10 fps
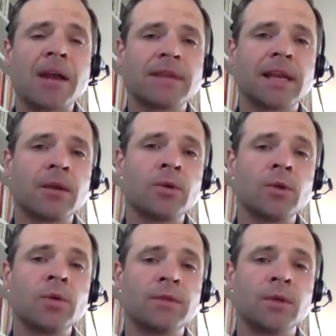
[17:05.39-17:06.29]
of that loan
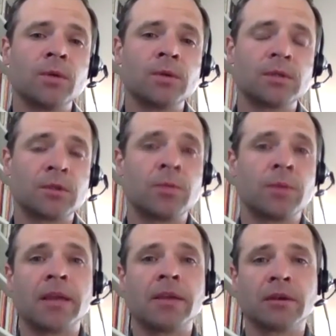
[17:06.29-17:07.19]
you have used to
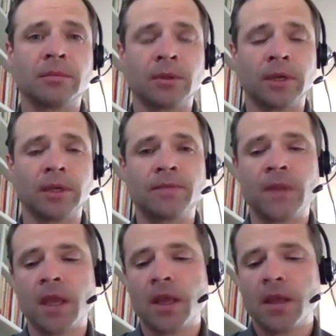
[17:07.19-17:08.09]
pay your employees.
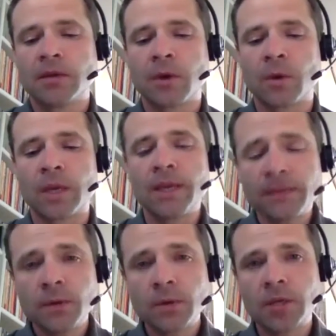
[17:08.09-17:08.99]
So,
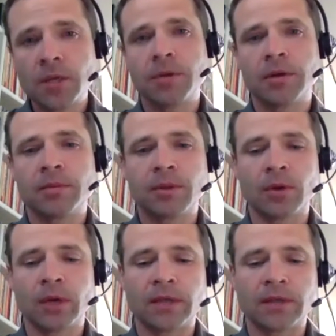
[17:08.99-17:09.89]
if you keep your
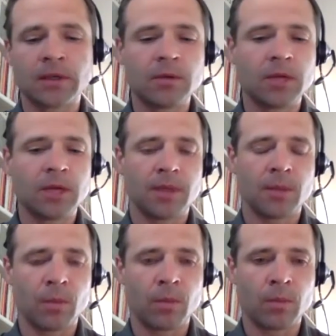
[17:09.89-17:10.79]
employees and you keep
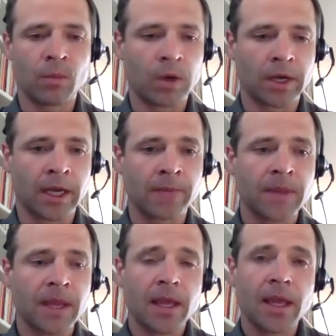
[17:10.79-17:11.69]
them working
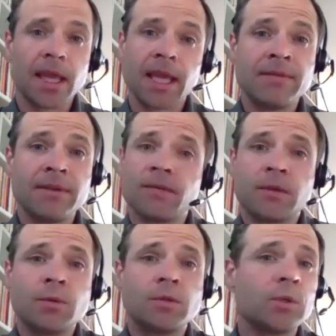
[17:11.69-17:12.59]
even if
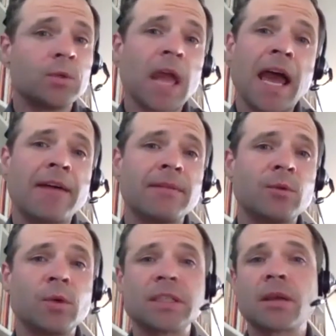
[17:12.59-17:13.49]
you choose to have them
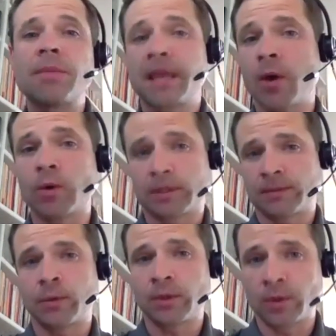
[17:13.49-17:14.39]
doing something else
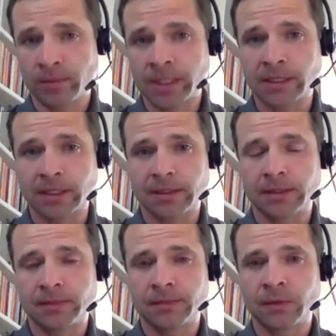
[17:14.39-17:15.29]
for your
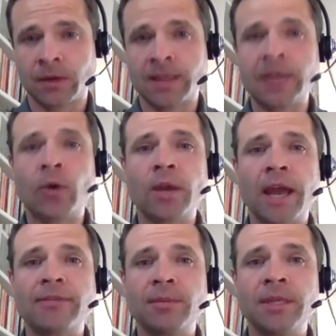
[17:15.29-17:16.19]
business, right? They don't
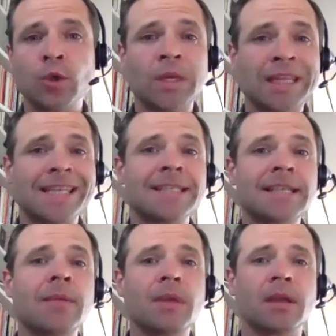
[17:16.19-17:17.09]
have to be doing the
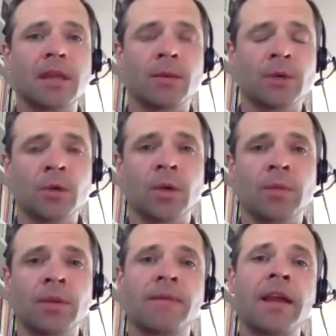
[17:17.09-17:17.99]
same thing they were doing.
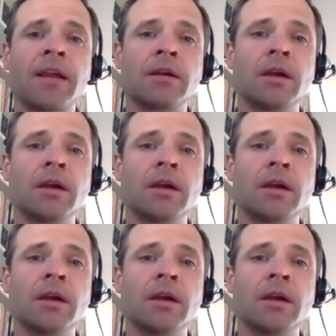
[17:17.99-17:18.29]
But if they are